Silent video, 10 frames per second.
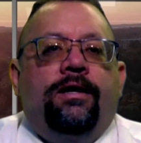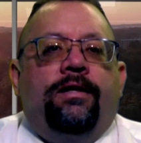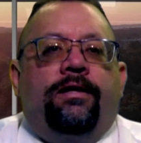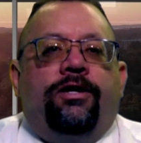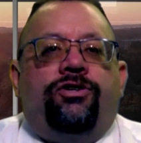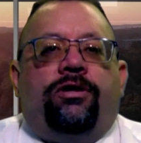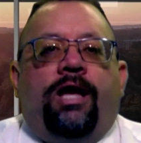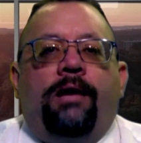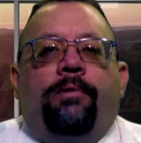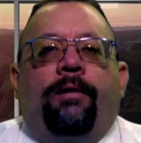The issue
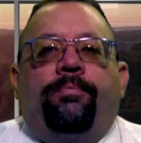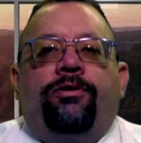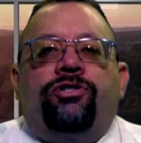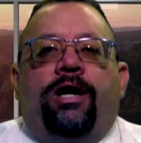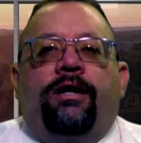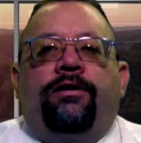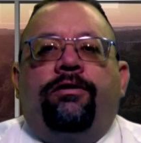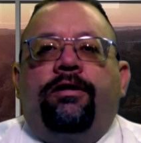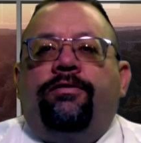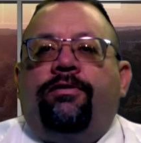came up when John
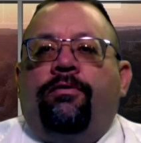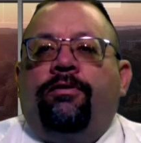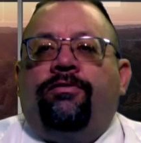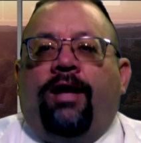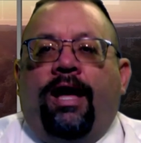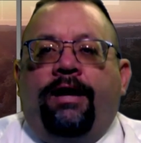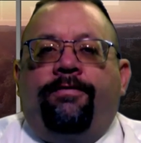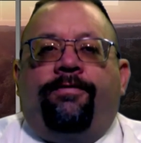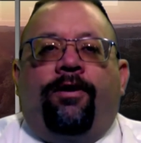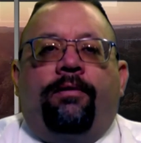Dudas
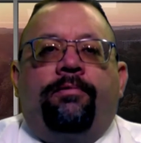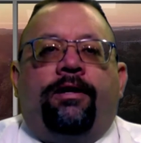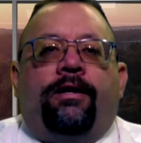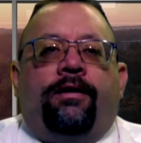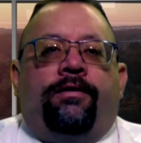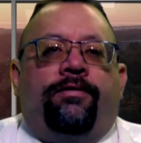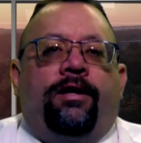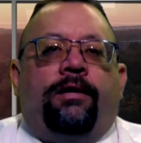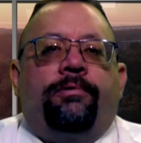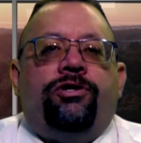resigned from the
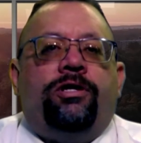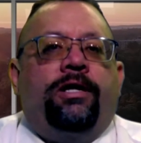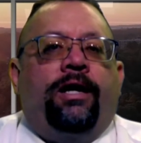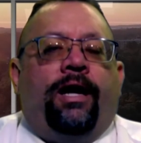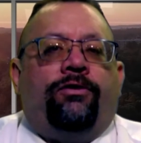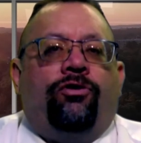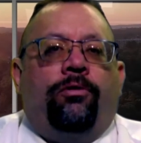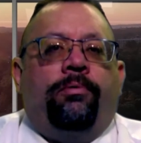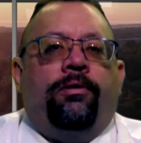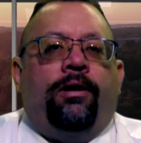City Commission in
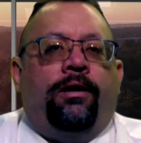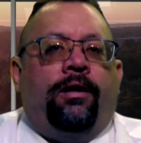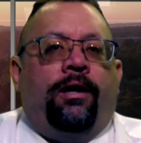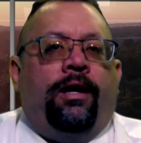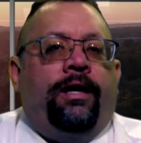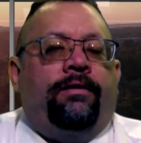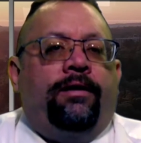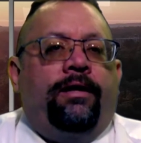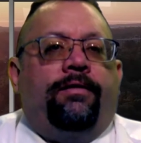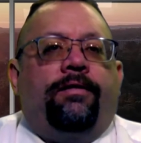October
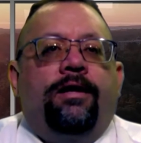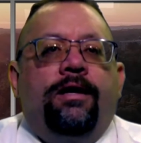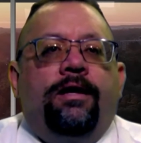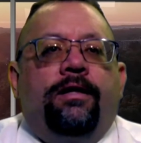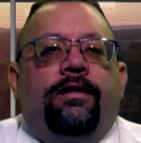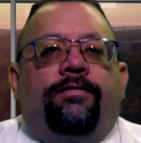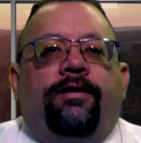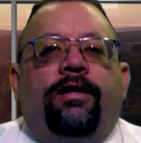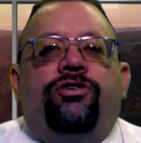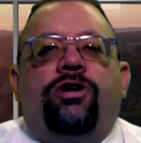18th. The
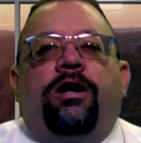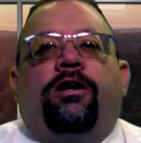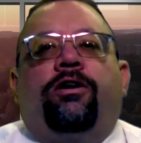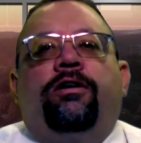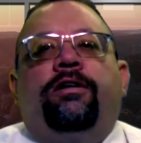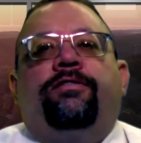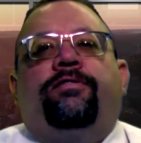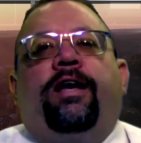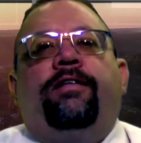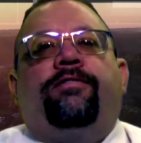city charter currently
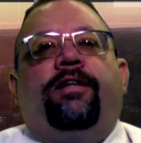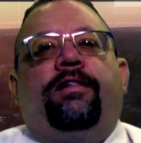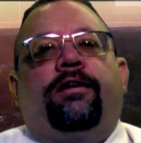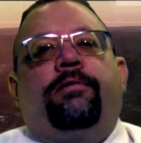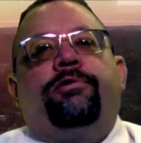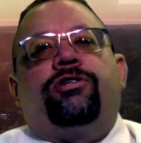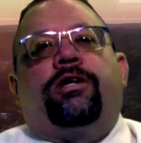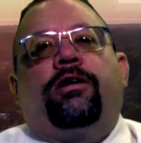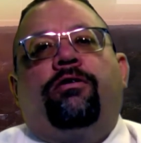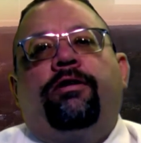states that the
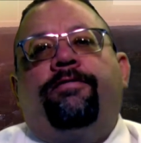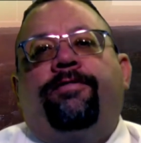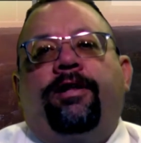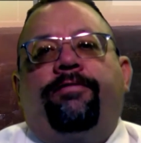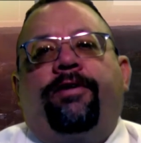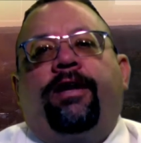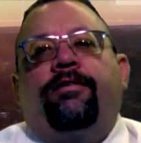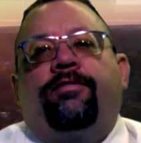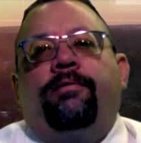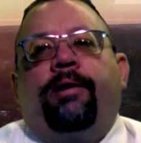commission can only fill a
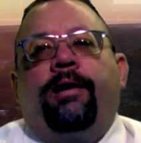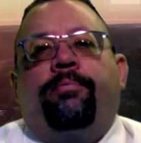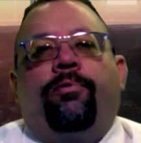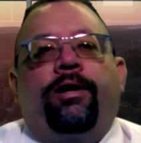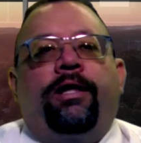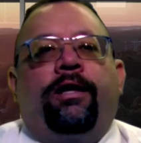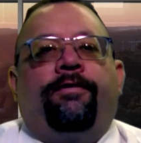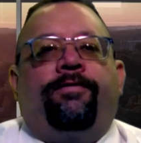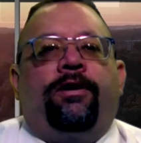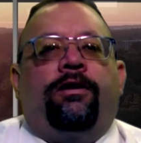vacancy by appointing
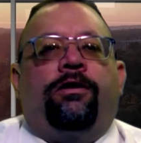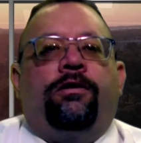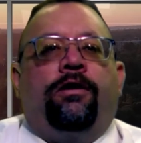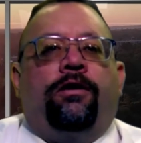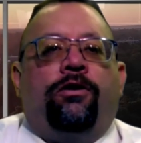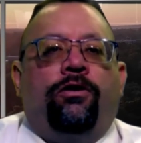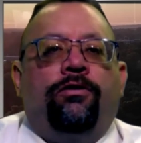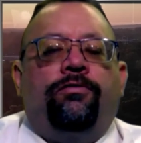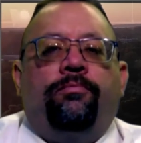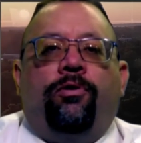if it
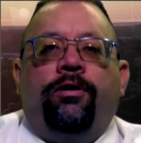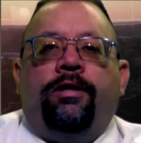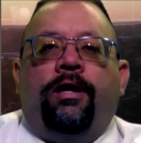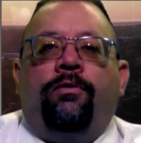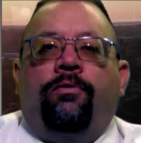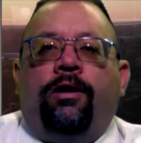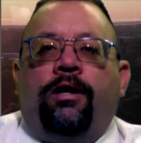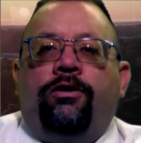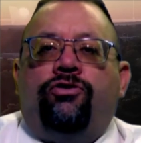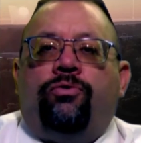occurs more than
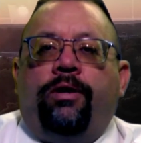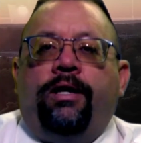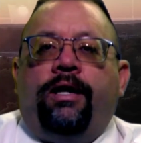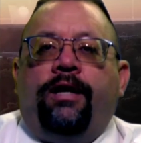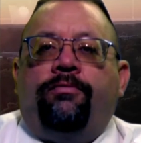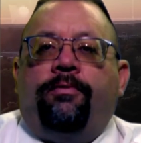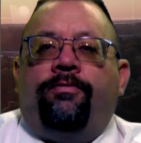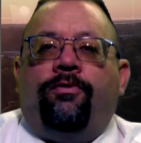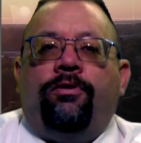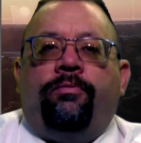120 days
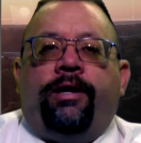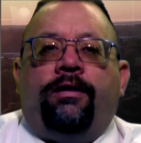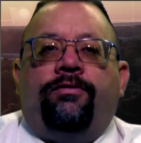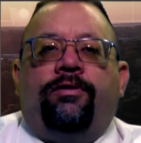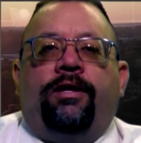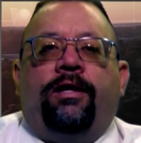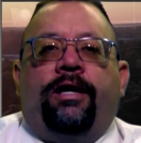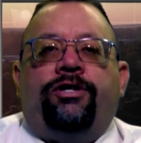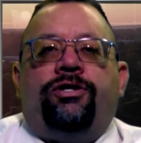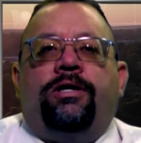before the regular city
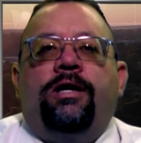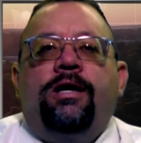election.